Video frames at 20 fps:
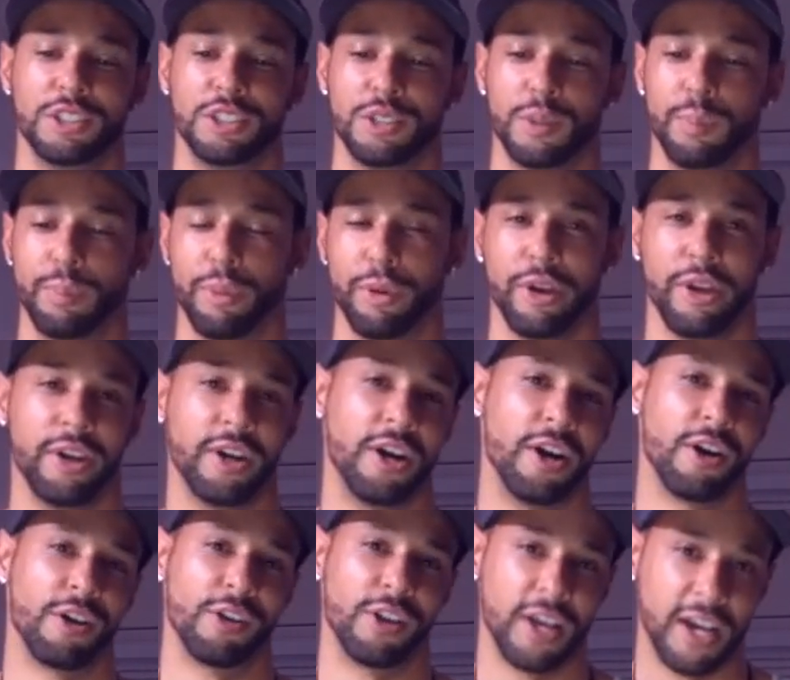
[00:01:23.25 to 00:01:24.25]
to bring
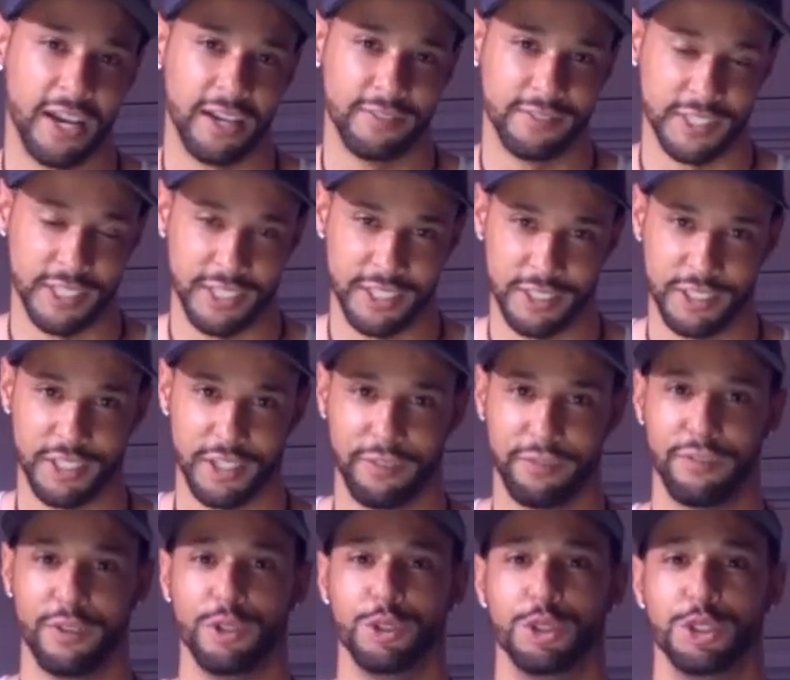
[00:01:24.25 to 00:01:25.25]
our lives into the
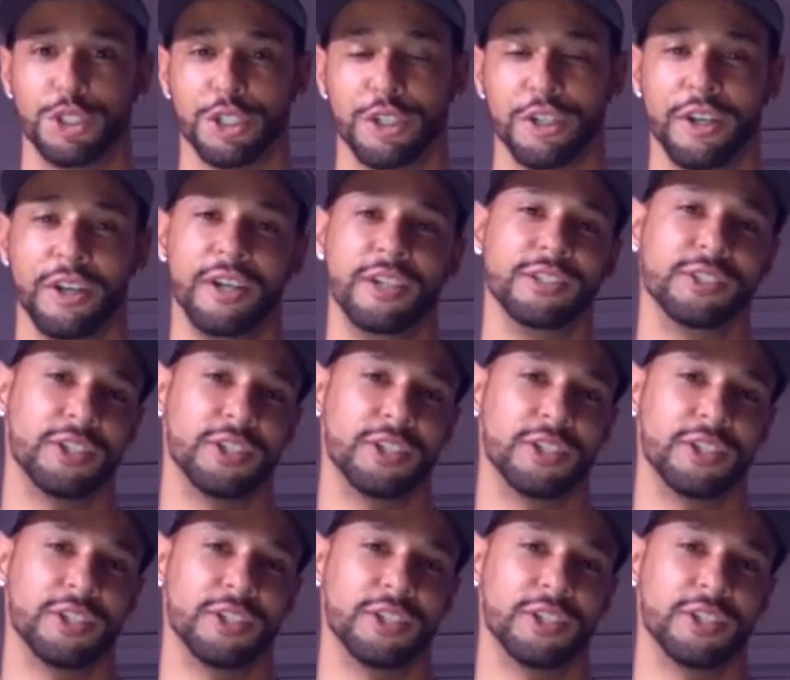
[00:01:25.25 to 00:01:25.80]
future